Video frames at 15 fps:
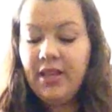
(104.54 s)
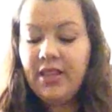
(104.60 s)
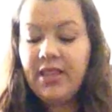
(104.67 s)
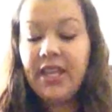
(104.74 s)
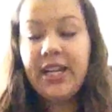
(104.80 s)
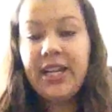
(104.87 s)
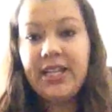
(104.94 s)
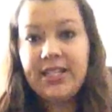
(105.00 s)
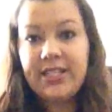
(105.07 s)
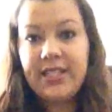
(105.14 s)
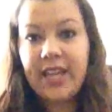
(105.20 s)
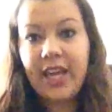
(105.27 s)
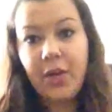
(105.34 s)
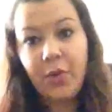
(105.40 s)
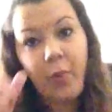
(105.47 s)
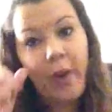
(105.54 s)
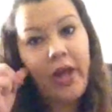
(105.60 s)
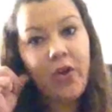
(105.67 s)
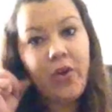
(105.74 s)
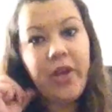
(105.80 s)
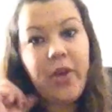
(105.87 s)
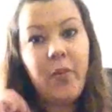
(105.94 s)
then I decided,
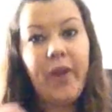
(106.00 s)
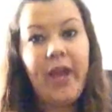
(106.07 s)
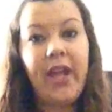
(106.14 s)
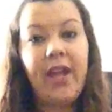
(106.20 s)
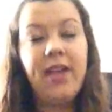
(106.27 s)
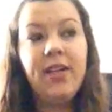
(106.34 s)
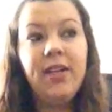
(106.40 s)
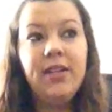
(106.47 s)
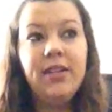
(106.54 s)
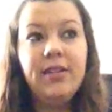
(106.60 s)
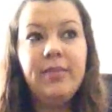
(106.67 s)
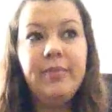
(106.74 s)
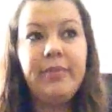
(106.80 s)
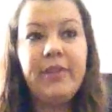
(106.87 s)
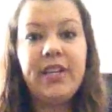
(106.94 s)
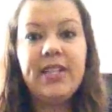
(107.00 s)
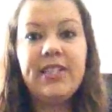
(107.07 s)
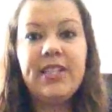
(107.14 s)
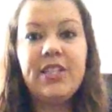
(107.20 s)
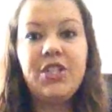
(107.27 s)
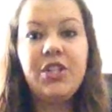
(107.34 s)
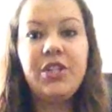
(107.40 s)
why don't I wait,
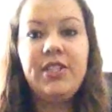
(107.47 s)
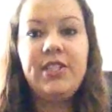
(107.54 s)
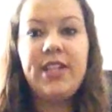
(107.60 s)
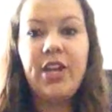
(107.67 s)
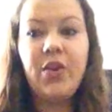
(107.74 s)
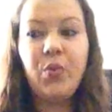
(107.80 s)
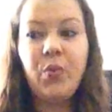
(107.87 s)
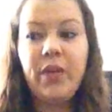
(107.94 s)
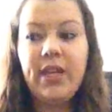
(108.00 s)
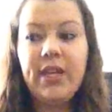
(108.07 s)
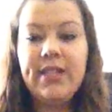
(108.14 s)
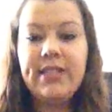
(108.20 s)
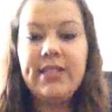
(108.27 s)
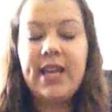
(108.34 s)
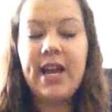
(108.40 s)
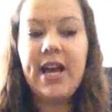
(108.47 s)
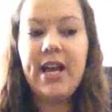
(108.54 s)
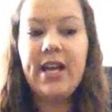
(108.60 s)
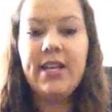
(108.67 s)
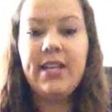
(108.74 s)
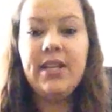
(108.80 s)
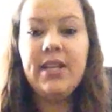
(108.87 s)
because I turned 10 weeks
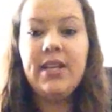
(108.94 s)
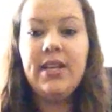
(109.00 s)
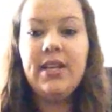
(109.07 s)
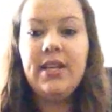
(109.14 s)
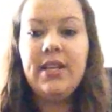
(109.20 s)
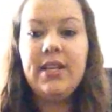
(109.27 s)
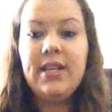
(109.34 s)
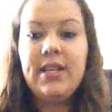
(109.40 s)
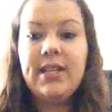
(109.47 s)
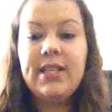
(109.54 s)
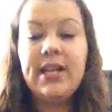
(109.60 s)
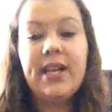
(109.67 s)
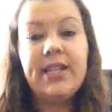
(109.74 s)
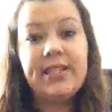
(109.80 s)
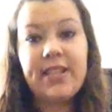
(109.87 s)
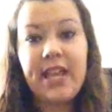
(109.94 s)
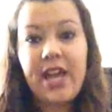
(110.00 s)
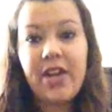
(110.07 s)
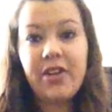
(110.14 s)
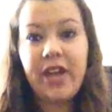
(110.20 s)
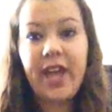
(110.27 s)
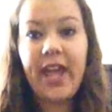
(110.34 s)
on a
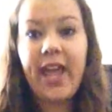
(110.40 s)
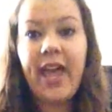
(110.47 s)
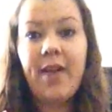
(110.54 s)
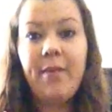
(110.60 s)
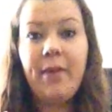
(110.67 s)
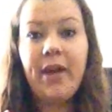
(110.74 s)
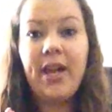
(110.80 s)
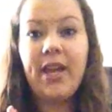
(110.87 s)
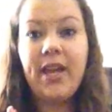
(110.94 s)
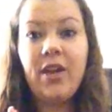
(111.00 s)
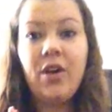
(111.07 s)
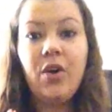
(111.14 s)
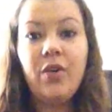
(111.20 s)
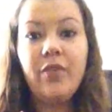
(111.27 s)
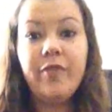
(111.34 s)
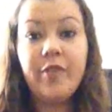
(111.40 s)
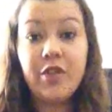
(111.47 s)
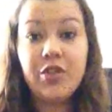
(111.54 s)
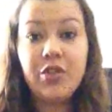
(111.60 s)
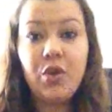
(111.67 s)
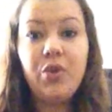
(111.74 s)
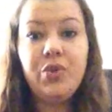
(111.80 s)
Saturday and my
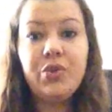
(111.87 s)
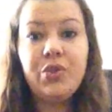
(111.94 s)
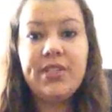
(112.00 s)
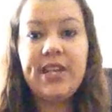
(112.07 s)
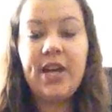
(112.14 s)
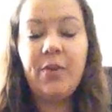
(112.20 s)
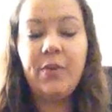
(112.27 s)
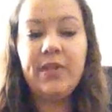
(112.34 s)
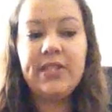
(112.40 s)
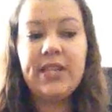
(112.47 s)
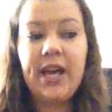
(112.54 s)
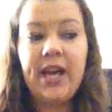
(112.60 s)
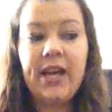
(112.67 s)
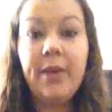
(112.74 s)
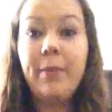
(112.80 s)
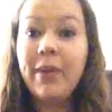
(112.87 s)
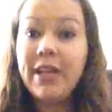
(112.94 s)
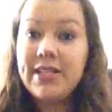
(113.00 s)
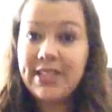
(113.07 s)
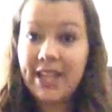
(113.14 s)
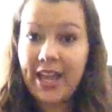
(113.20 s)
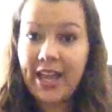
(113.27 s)
first ultrasound was on a
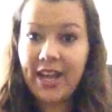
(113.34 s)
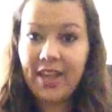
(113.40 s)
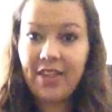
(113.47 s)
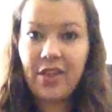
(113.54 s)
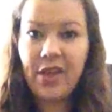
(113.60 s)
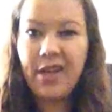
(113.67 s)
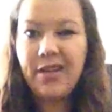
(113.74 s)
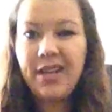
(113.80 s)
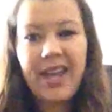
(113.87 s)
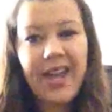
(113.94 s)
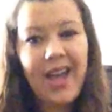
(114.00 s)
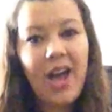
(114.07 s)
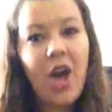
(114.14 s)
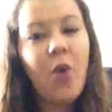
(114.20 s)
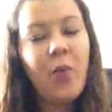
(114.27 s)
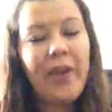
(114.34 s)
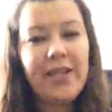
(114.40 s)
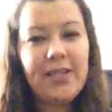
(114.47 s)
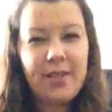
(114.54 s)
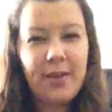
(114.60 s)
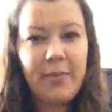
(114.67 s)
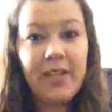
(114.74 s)
Monday, and I thought, nah, I'll
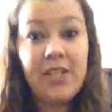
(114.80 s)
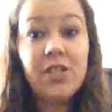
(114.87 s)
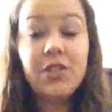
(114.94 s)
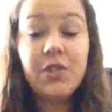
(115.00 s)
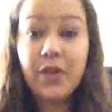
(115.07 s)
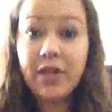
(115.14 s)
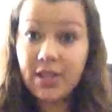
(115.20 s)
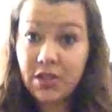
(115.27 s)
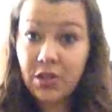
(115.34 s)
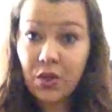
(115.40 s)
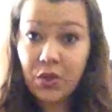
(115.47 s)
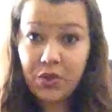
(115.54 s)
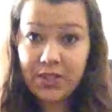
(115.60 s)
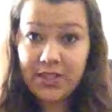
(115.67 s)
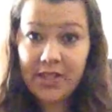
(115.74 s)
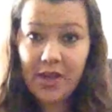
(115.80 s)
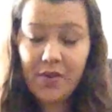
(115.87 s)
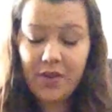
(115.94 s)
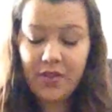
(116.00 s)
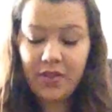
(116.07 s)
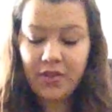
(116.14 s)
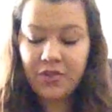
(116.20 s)
wait till Monday so I can get the
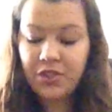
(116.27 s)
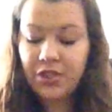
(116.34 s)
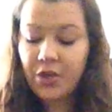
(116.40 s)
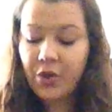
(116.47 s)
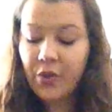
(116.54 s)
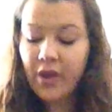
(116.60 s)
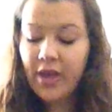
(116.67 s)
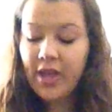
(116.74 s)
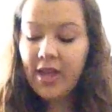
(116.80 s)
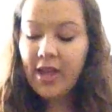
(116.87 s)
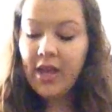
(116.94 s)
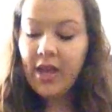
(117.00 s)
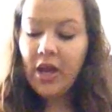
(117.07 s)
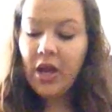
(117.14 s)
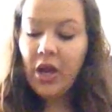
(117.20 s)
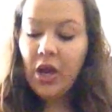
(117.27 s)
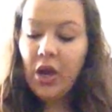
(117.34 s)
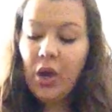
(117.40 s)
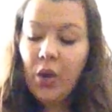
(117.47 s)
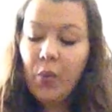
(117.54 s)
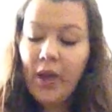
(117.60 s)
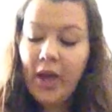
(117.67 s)
ultrasound in there too.
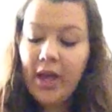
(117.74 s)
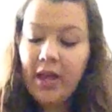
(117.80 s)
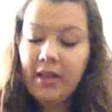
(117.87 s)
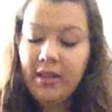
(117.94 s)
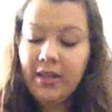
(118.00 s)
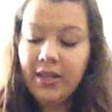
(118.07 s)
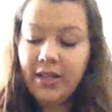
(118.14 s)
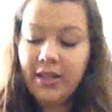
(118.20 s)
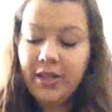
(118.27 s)
Well,